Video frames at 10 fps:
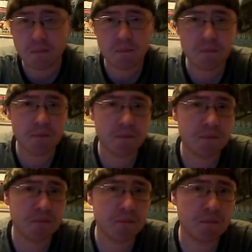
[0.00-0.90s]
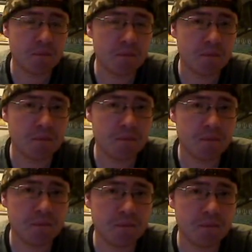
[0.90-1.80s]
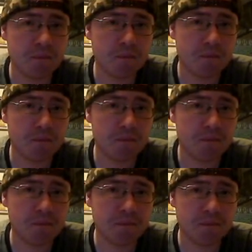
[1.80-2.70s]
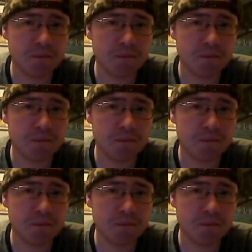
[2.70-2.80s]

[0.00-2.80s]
Nobody speaks.